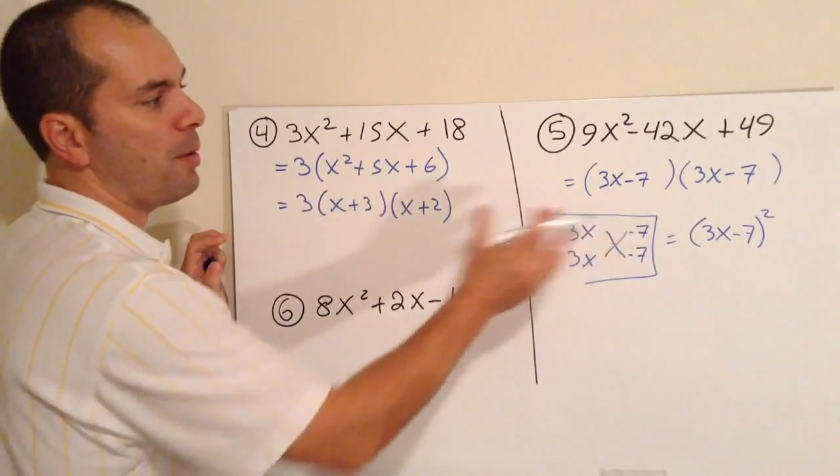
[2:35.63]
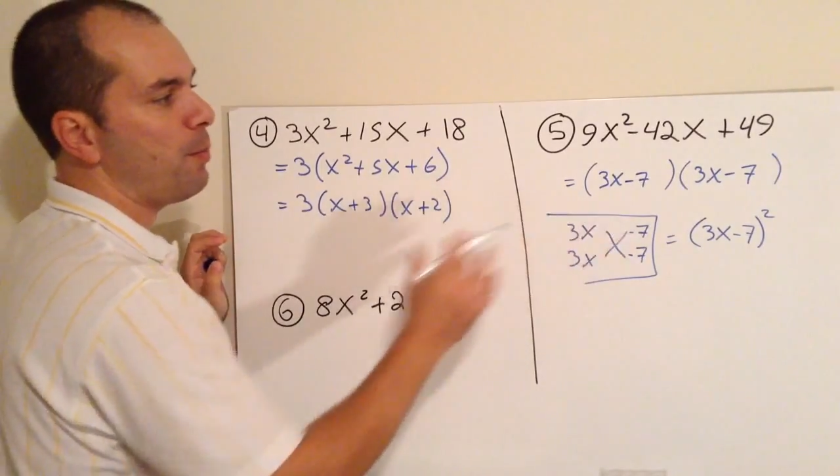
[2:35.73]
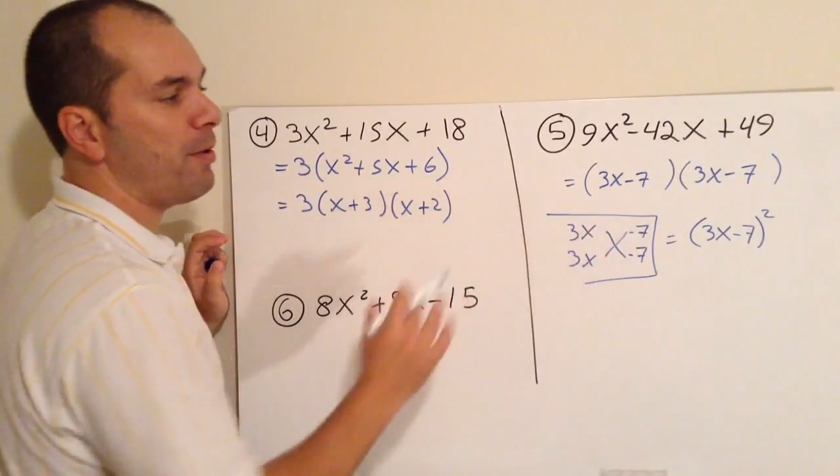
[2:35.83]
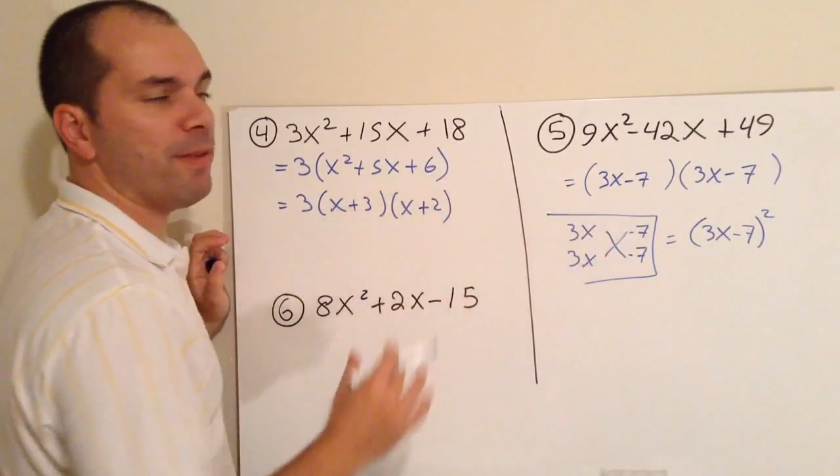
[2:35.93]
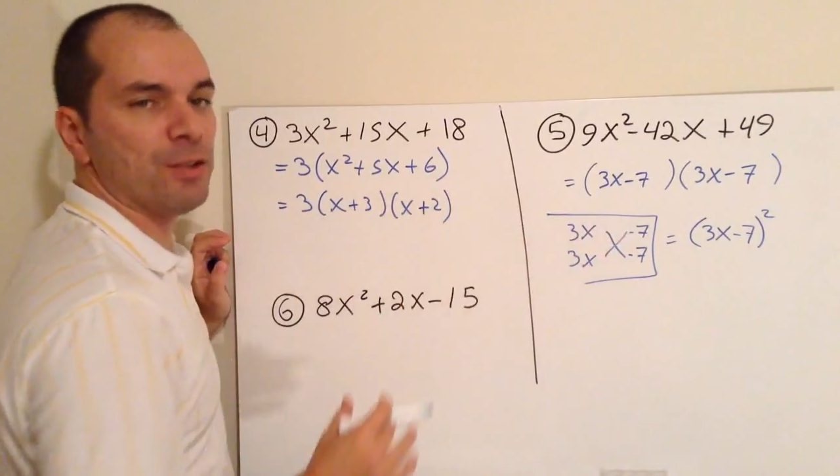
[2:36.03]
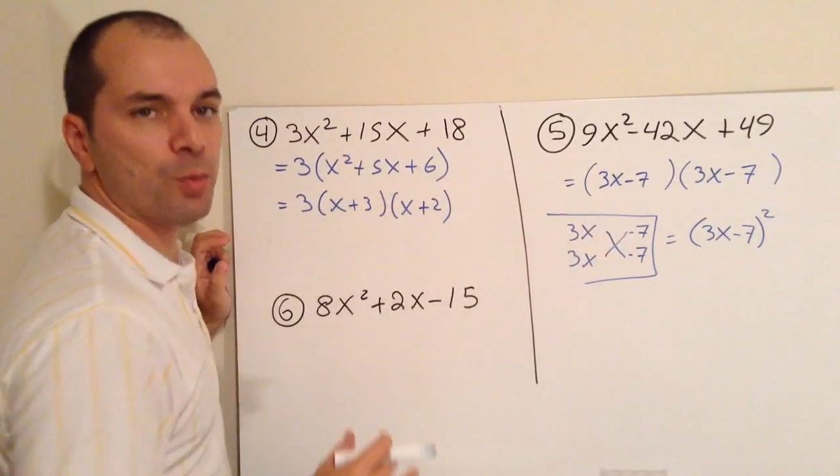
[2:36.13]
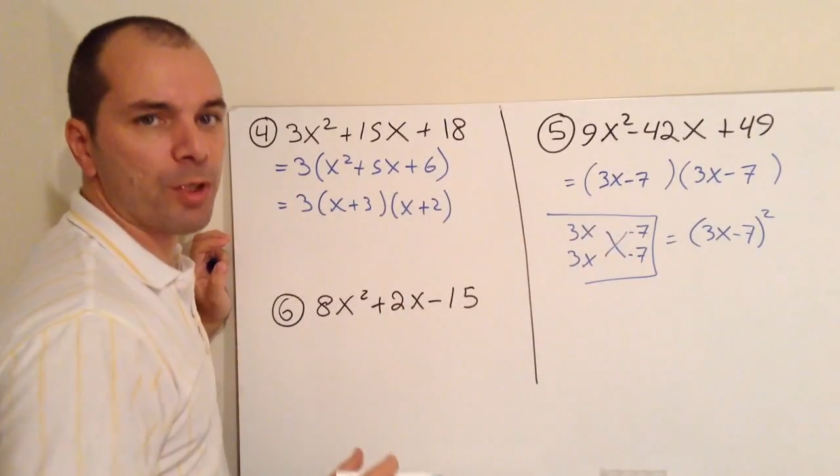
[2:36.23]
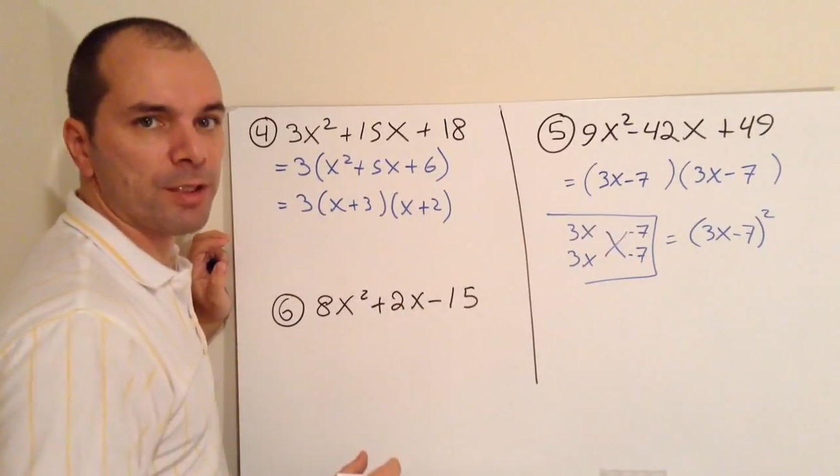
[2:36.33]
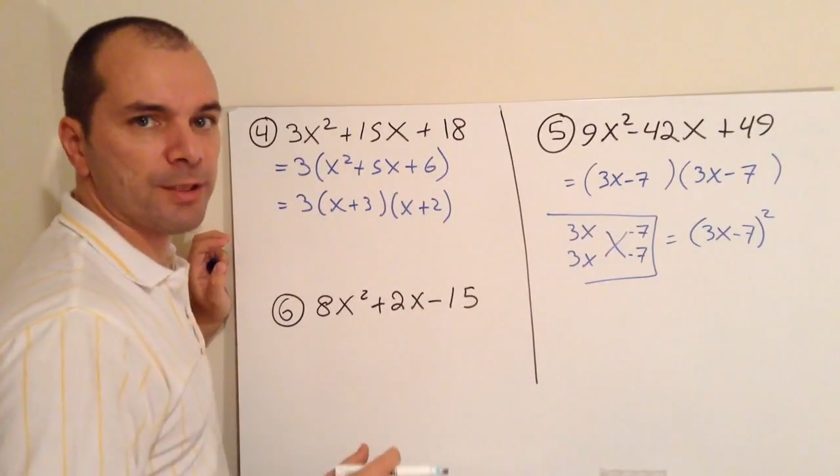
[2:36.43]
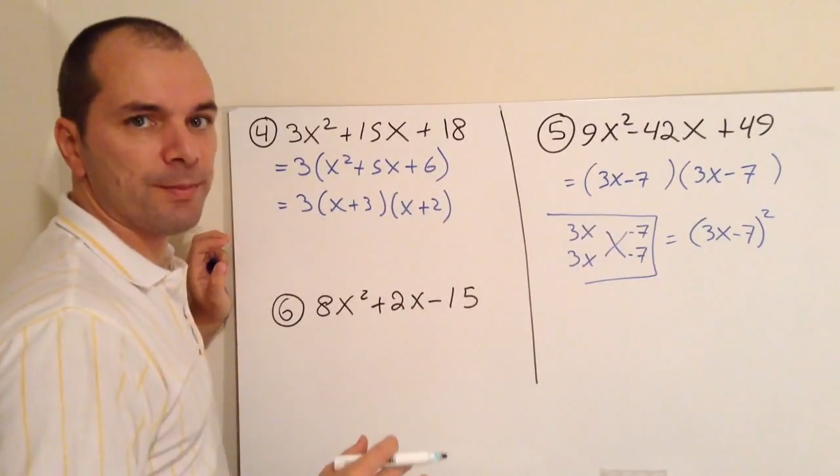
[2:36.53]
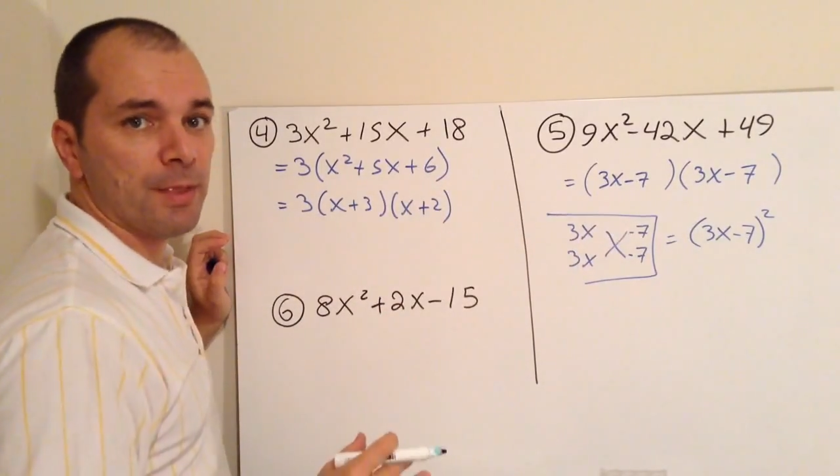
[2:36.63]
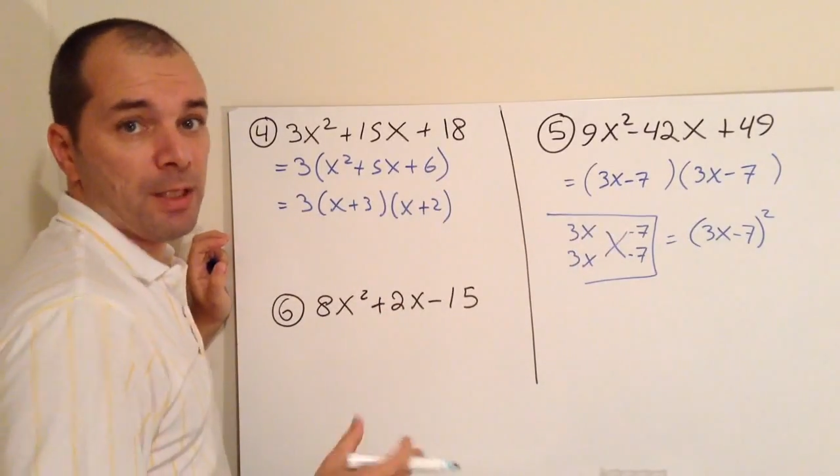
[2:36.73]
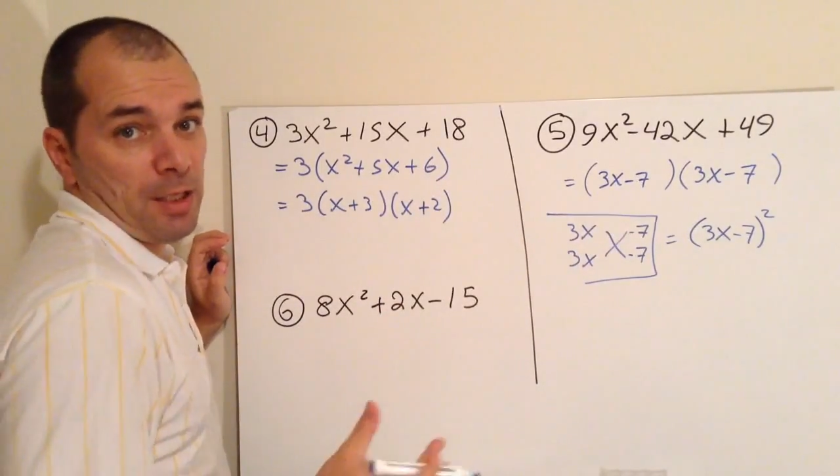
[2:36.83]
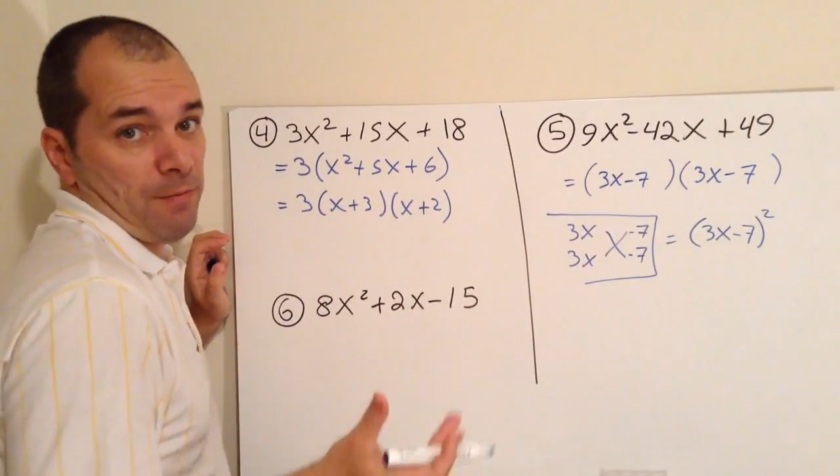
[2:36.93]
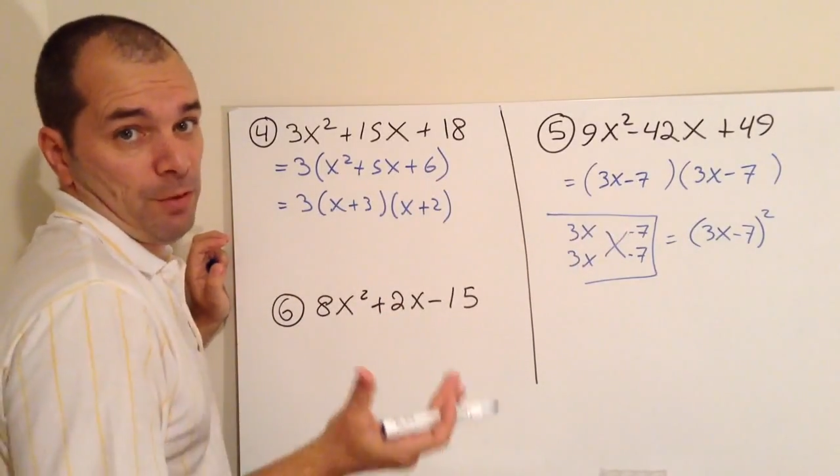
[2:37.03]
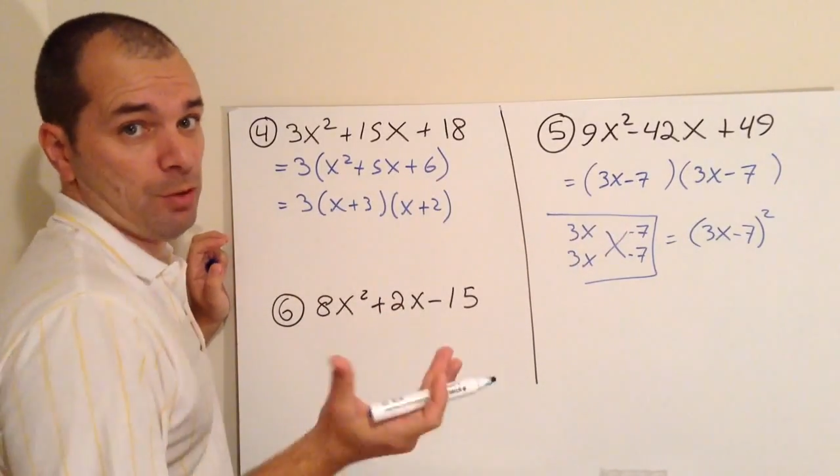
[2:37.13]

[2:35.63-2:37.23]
perfect squares. If you